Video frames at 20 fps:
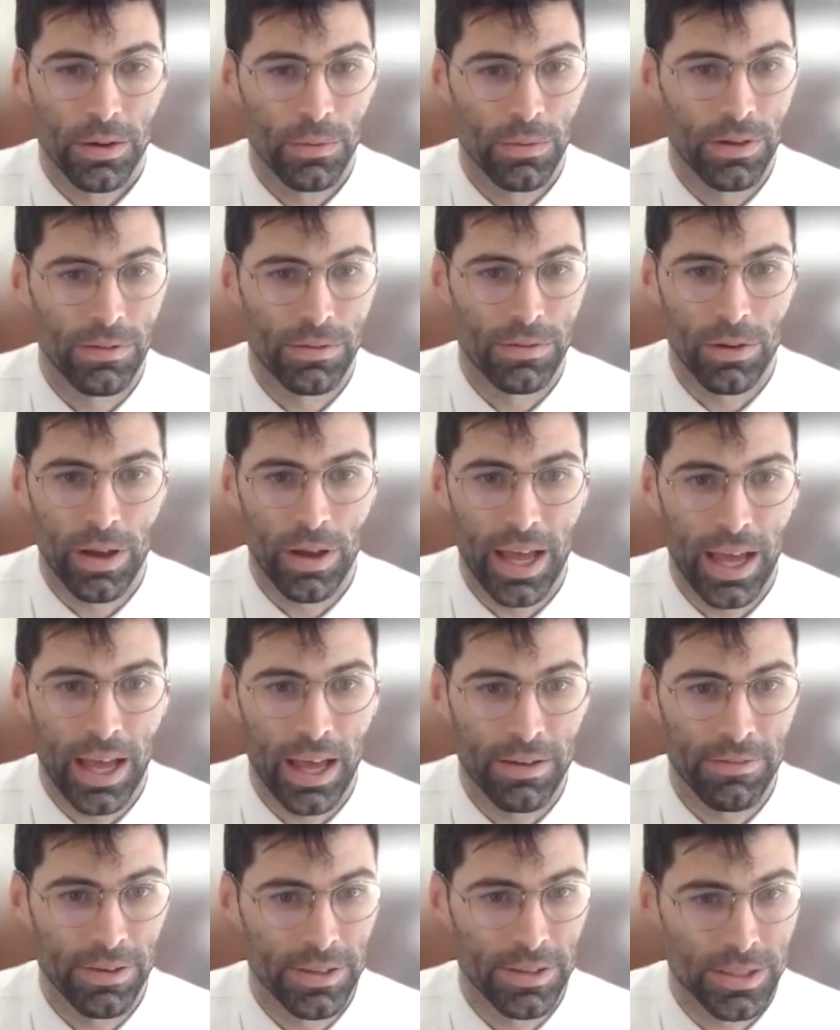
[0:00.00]
If you
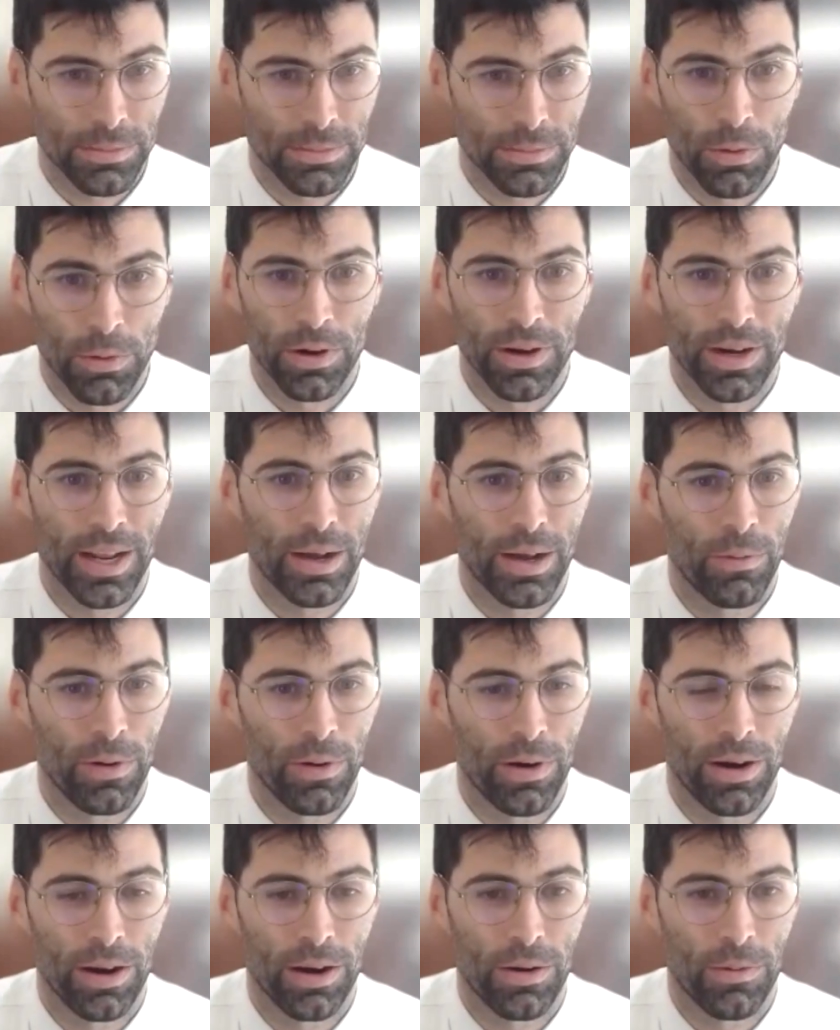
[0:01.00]
have a support
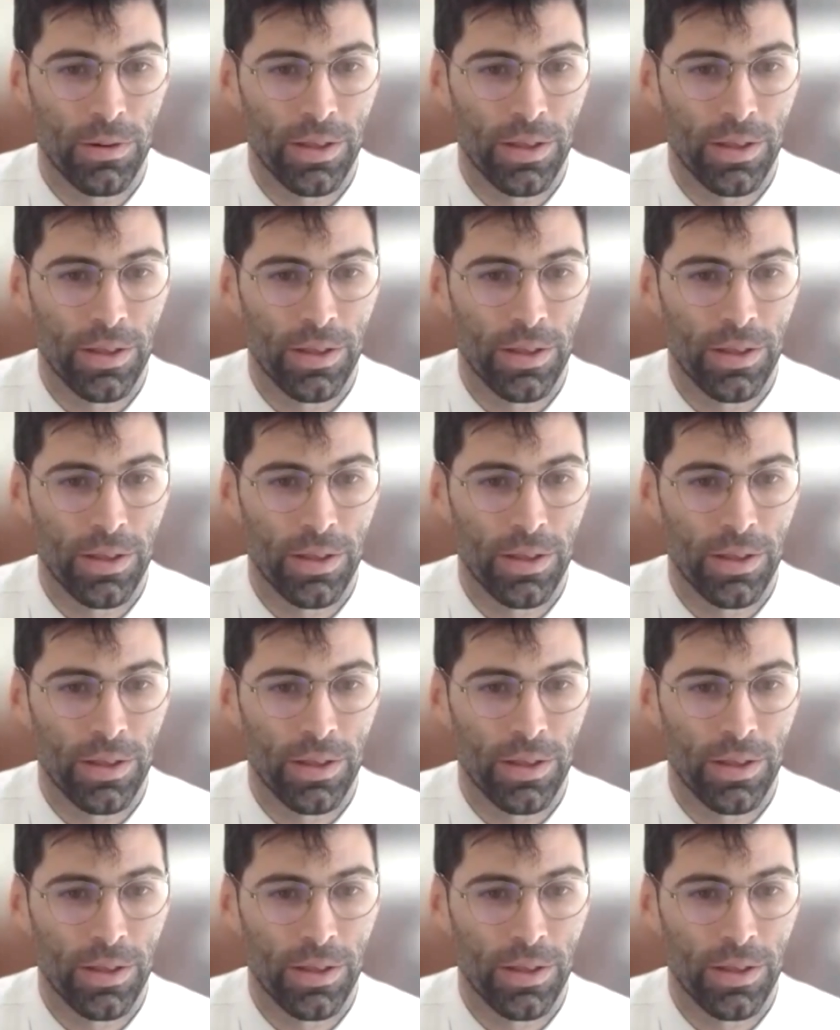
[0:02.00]
network,